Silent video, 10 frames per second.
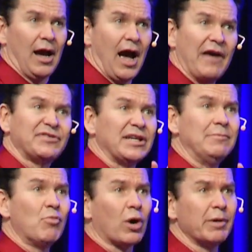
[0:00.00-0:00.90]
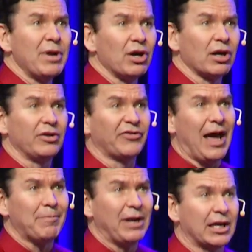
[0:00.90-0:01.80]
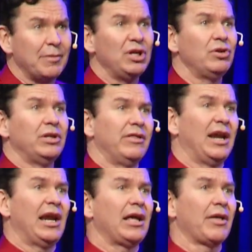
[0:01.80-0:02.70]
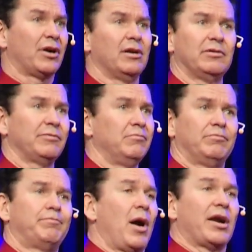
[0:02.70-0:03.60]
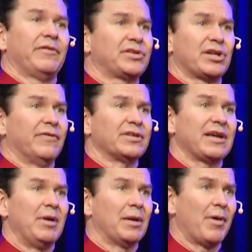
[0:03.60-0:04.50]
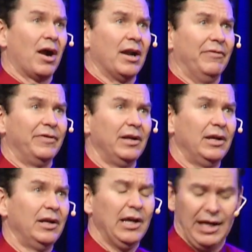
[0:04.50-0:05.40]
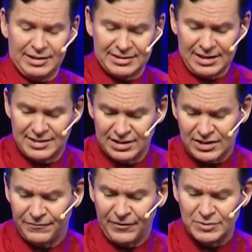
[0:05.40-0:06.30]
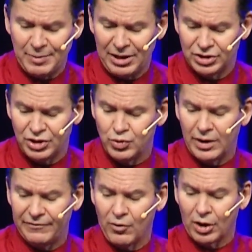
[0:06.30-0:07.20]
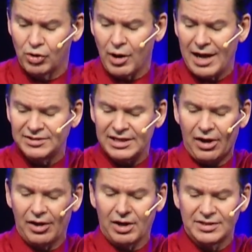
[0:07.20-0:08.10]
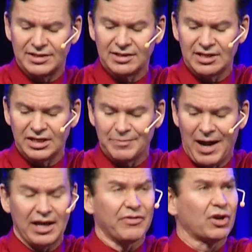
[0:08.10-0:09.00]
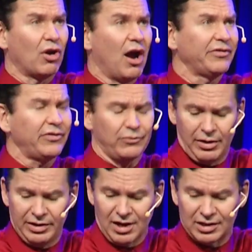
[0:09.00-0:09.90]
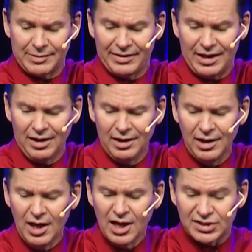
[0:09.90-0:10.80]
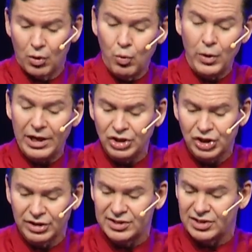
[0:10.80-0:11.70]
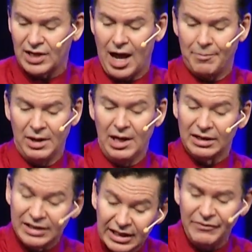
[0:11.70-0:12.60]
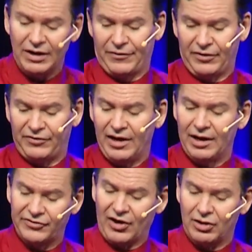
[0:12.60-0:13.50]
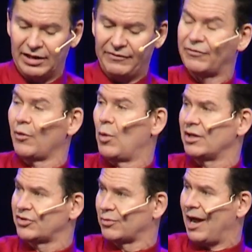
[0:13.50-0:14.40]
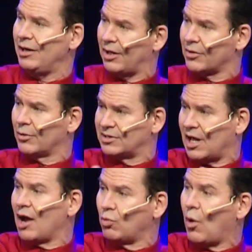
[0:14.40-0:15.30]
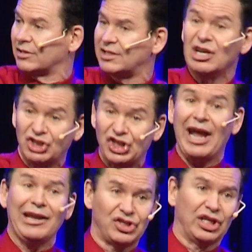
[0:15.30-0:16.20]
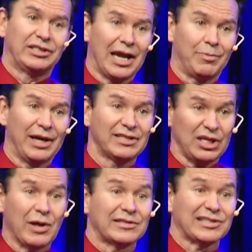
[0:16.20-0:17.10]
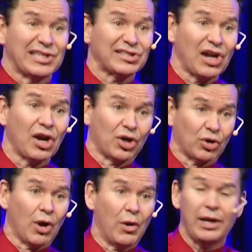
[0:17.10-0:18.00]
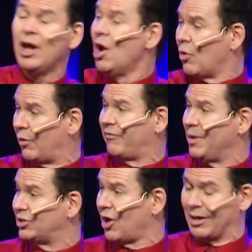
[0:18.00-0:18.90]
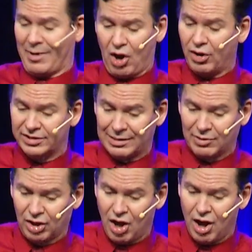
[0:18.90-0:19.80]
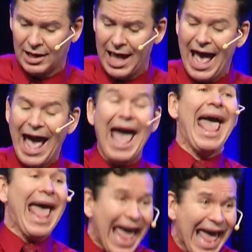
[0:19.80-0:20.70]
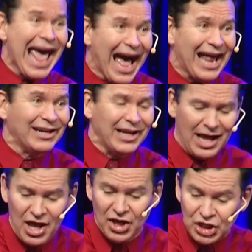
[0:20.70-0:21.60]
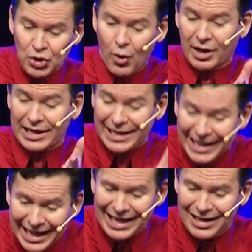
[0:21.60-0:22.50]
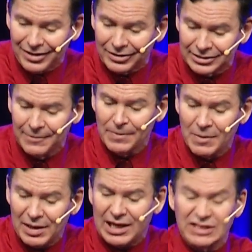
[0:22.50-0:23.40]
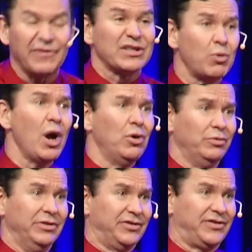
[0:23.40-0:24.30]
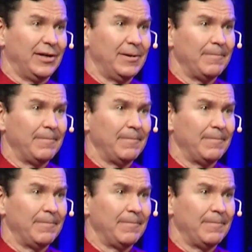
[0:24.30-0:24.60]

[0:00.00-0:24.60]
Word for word: I've seen more miracles happen at communion than any other part, service I've been a part of. It says this in 1 Peter 2:24, Christ carried our sins in his body on the cross. We already talked about that. So we should stop living for sin and start living for what is right. In other words, God wants change to take place. He wants us to start growing what we've been talking about all summer long. And you are healed because of his wounds.